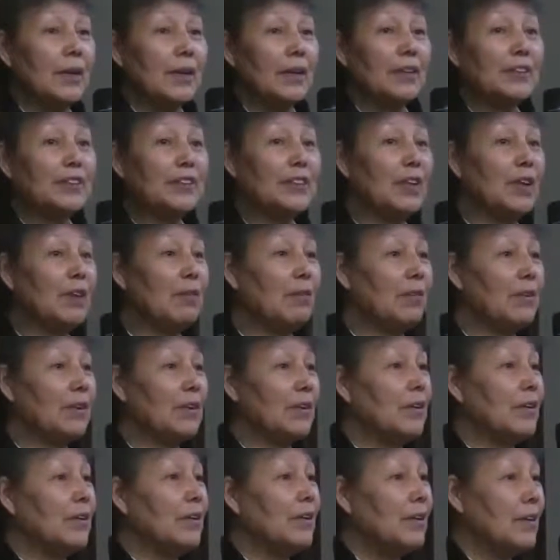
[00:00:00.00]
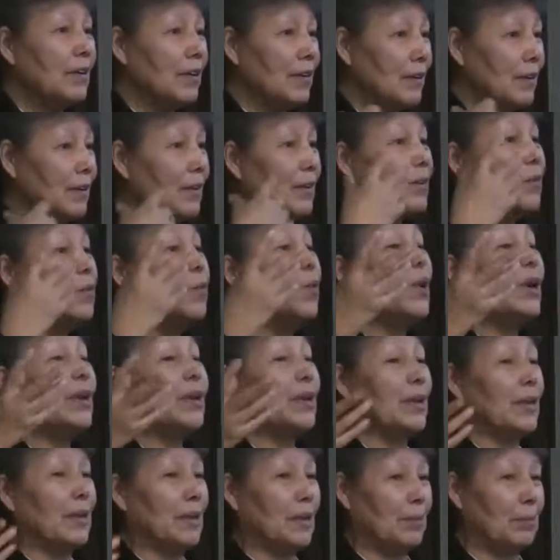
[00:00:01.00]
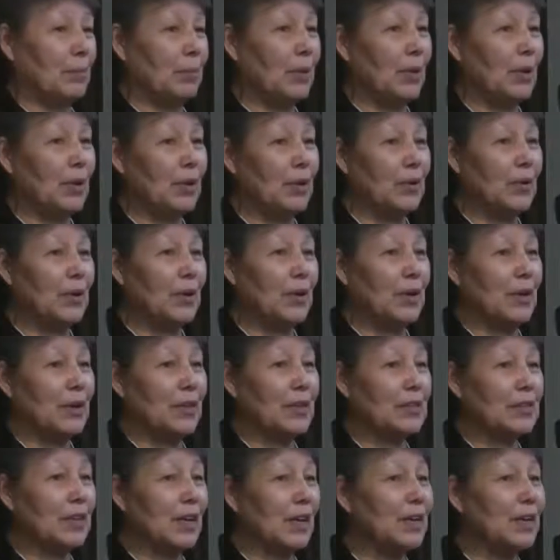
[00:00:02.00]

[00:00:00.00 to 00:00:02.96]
It's never one of the priorities.